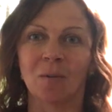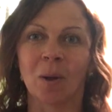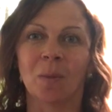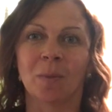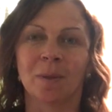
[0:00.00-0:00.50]

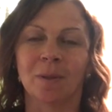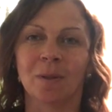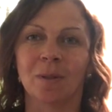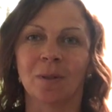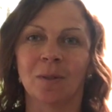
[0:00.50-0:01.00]
well,
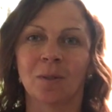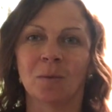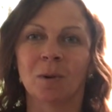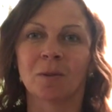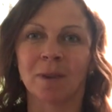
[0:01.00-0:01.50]
the
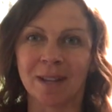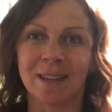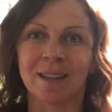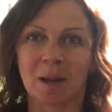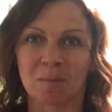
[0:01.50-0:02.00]
word
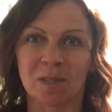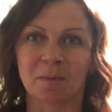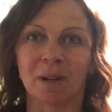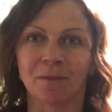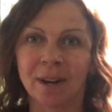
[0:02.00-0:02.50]
Reiki comes to
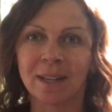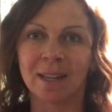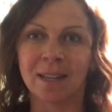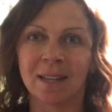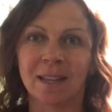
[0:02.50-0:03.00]
mind.
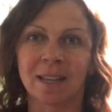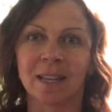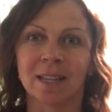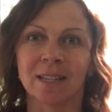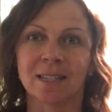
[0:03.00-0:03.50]
Reiki
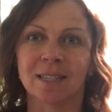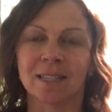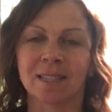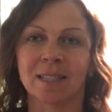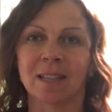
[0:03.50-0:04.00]

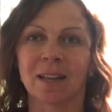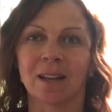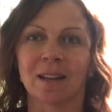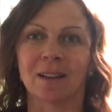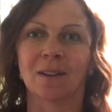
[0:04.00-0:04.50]
is
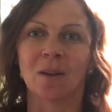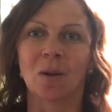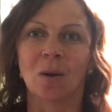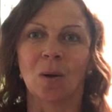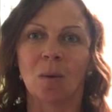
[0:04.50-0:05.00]
the
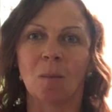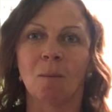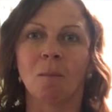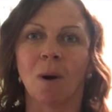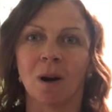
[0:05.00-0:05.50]

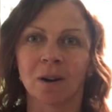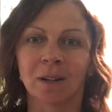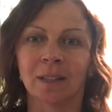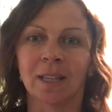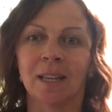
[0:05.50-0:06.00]

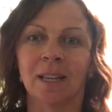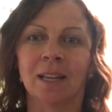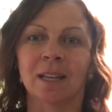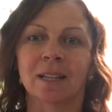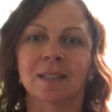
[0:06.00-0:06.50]

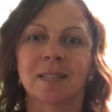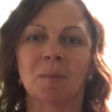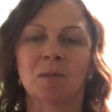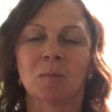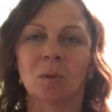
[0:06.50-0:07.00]
modernly
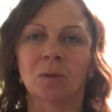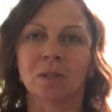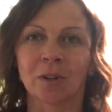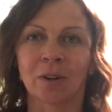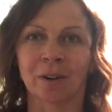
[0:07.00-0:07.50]
acceptable
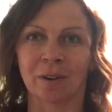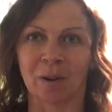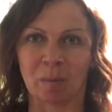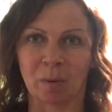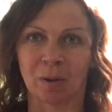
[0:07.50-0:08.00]

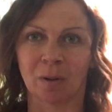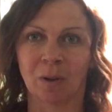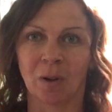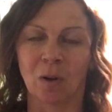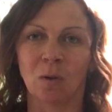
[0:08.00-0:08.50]
term
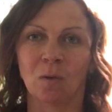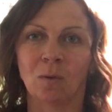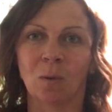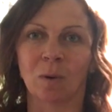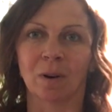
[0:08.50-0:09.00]

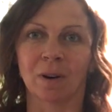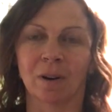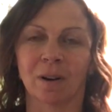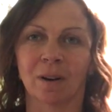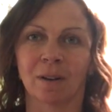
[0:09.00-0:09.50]

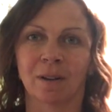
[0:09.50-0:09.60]
for